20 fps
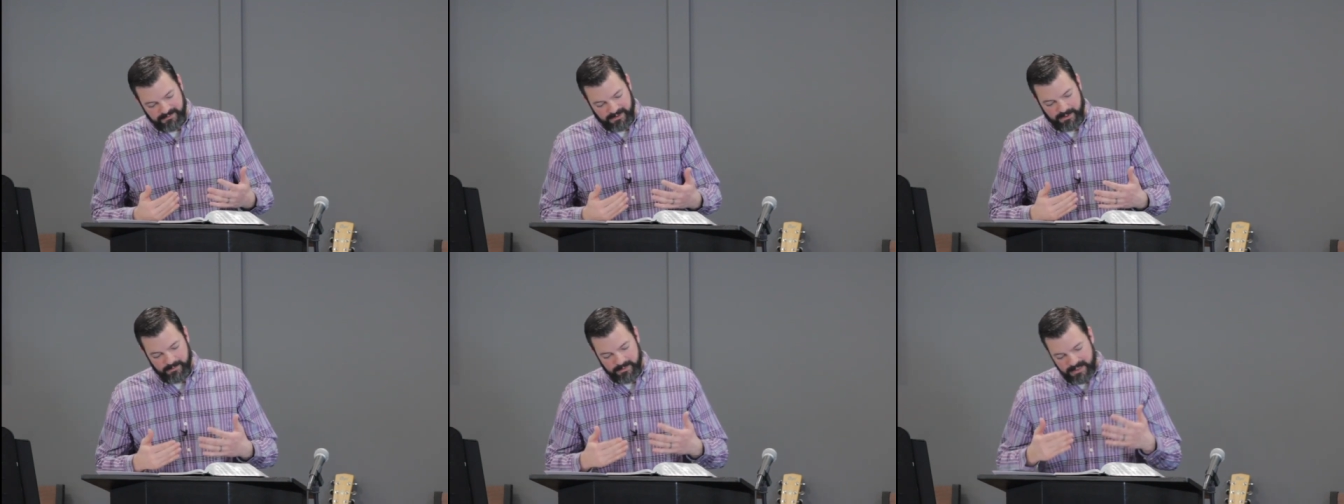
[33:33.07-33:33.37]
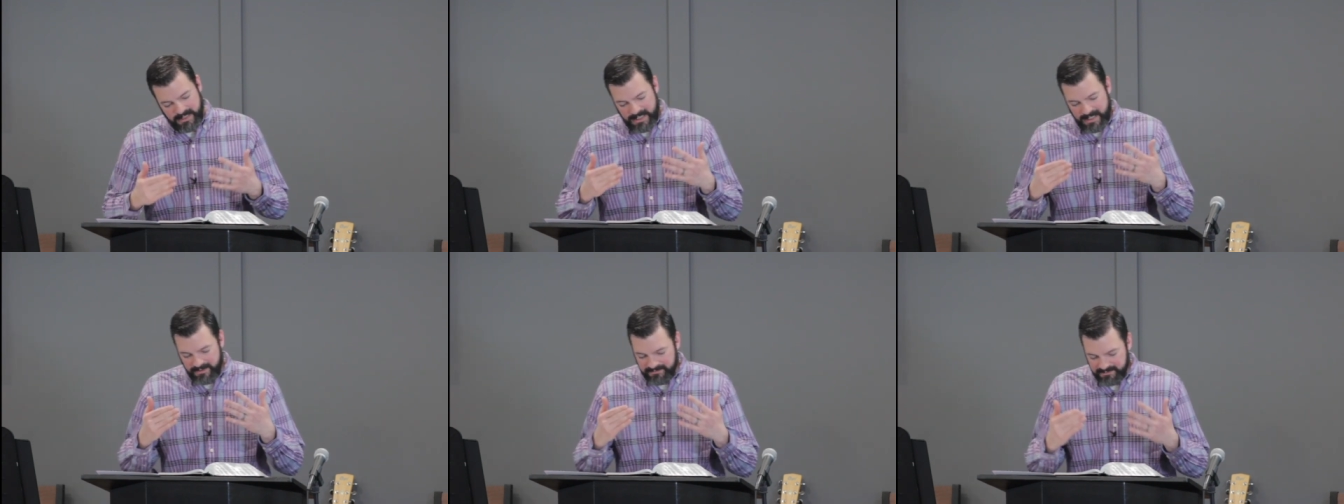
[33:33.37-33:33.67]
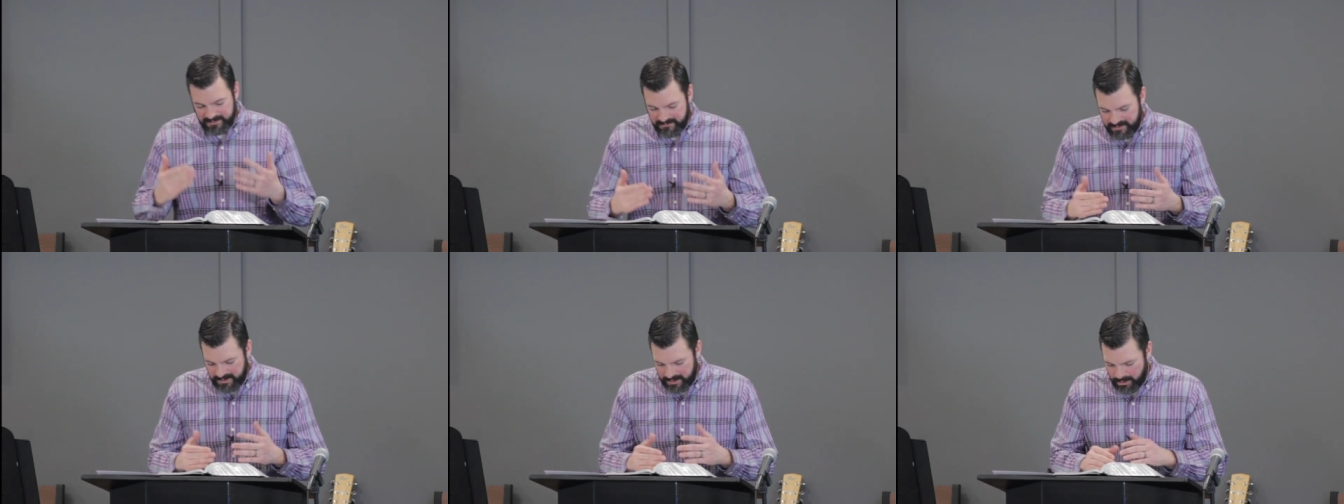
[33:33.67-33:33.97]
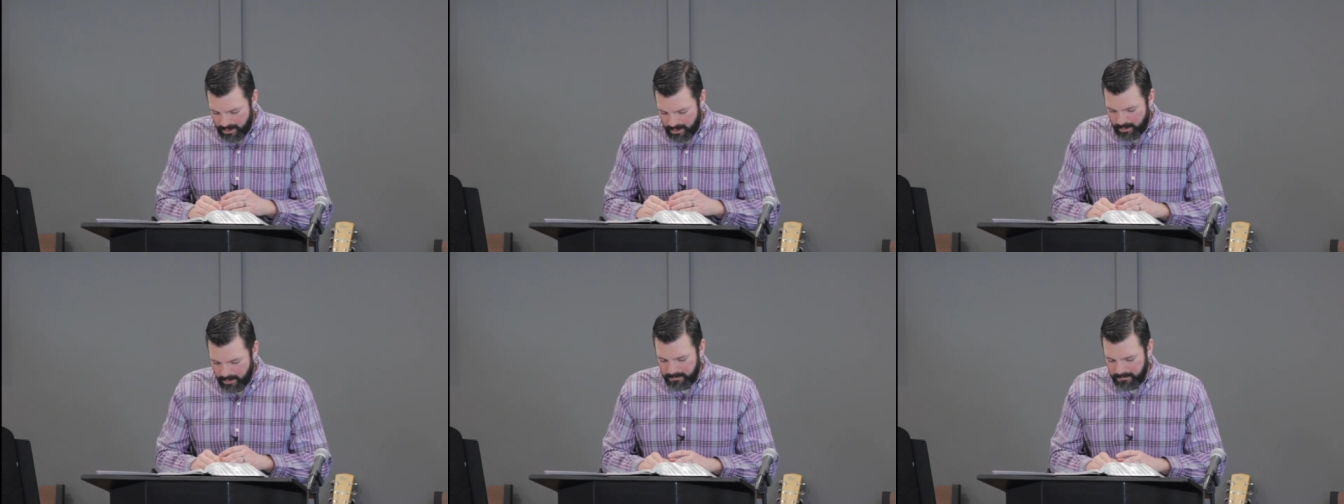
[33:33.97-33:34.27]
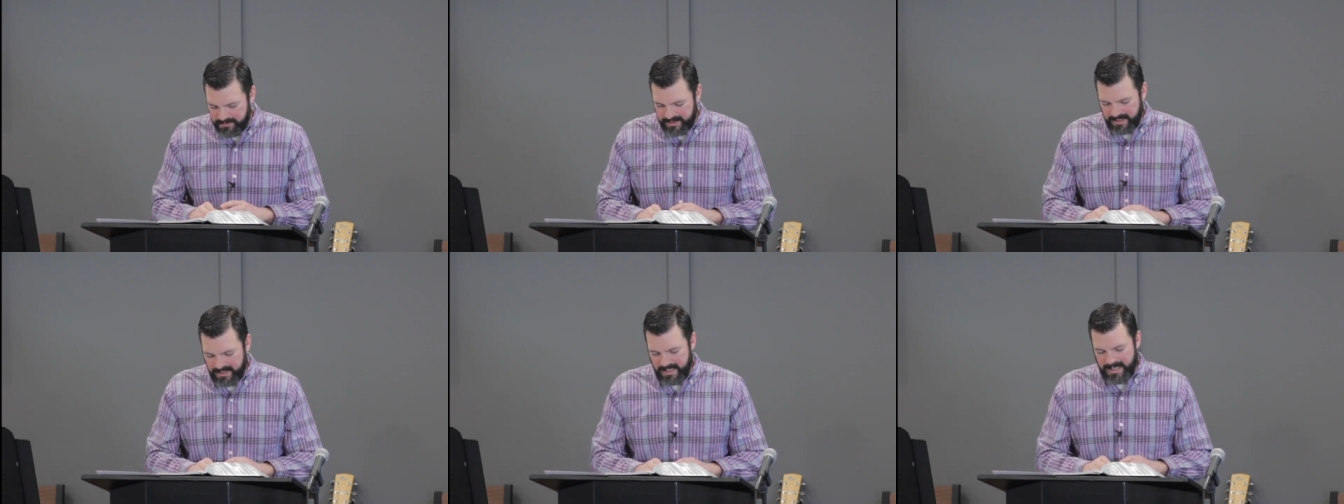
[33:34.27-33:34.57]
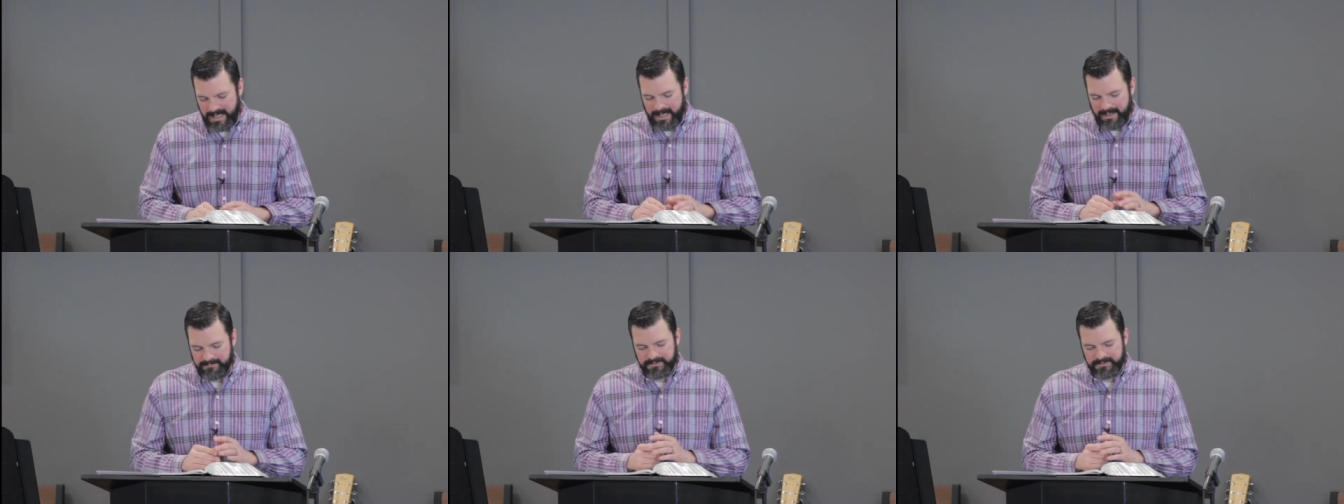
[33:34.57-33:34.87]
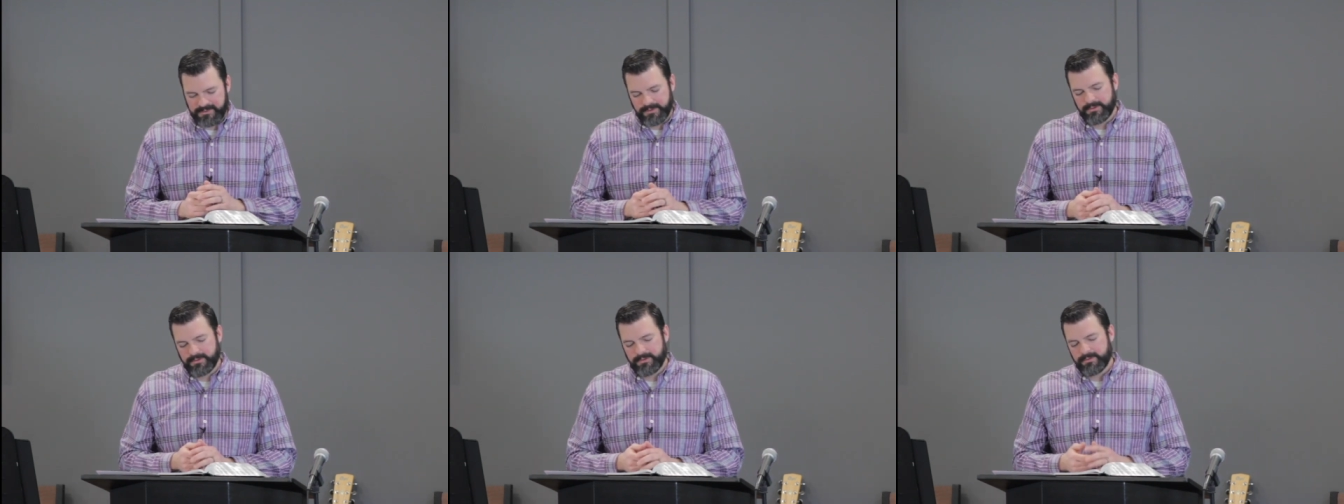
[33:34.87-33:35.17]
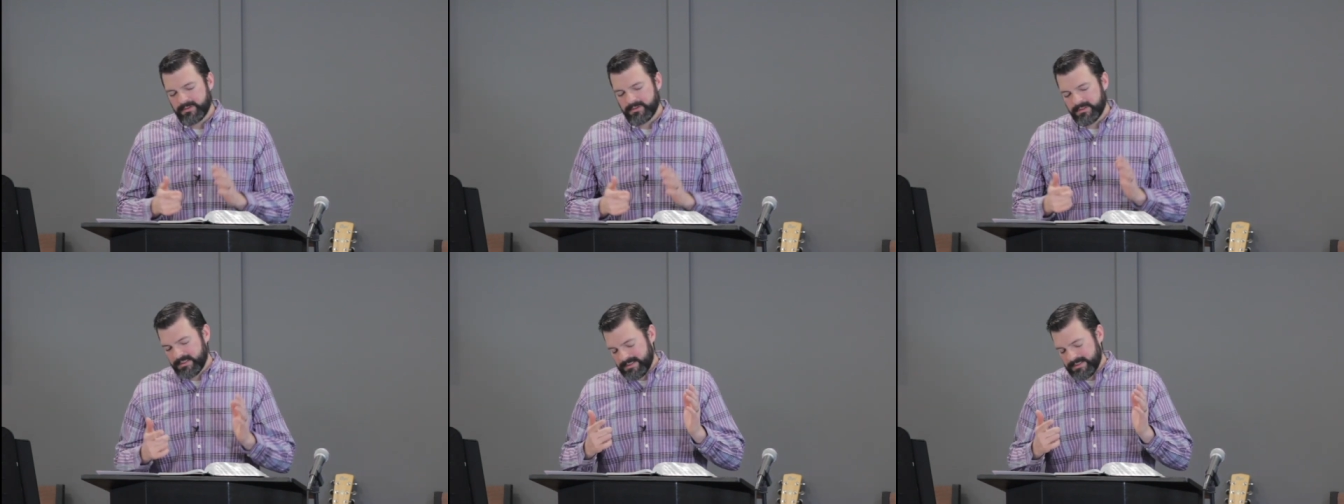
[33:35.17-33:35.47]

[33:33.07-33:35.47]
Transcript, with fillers: I want to have living hope, then I have to